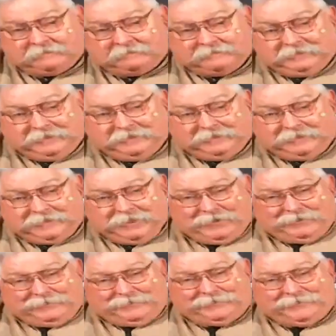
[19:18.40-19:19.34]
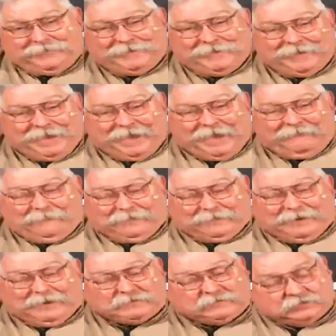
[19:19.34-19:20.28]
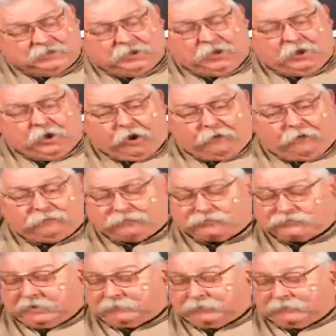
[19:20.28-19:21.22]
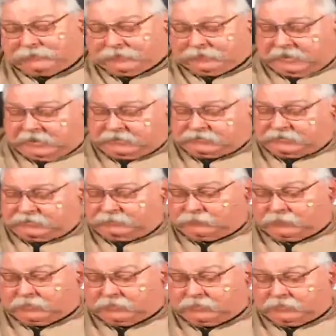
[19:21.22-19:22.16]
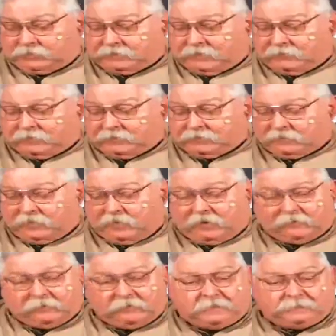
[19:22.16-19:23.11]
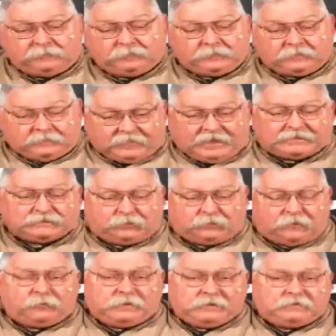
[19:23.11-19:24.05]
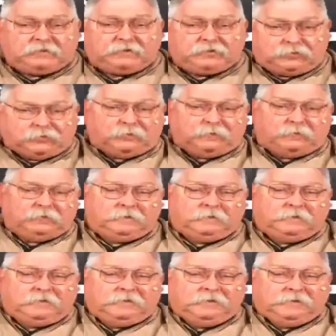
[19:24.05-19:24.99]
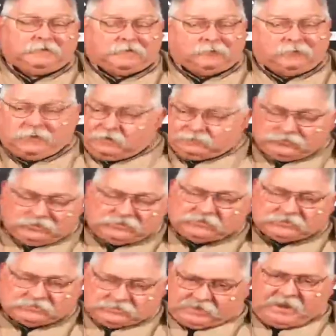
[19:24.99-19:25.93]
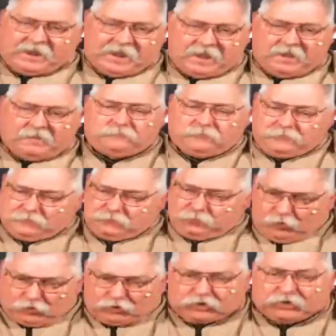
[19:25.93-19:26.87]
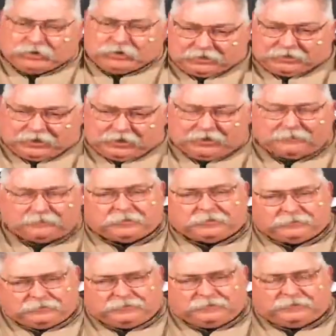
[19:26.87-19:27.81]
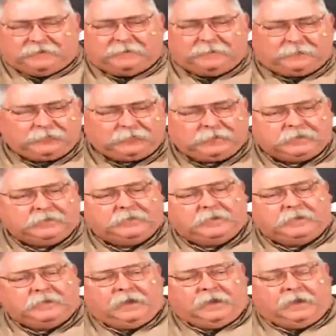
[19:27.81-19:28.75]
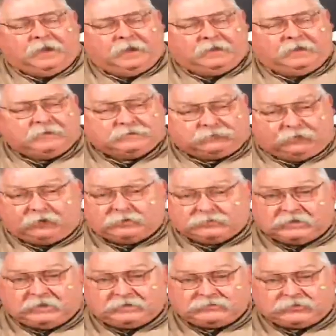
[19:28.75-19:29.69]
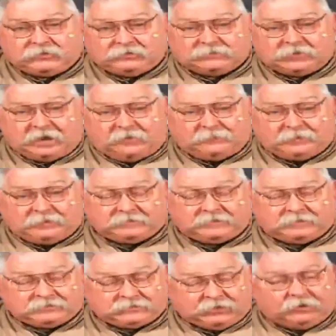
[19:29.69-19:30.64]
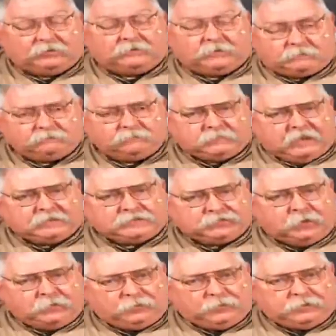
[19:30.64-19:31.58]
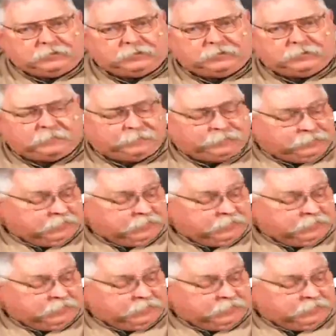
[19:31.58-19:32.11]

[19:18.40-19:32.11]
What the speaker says: I mean, that's oversimplification, but, in the long run, that's what we do. We don't just stab, we work it in there, but, as far as the insurance company's concerned, that's what we do.